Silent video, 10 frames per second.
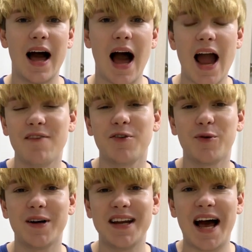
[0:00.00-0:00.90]
Hi
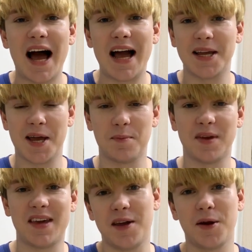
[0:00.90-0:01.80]
everyone, I am
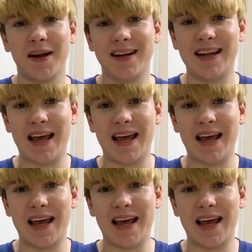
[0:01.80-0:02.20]
Ciaran,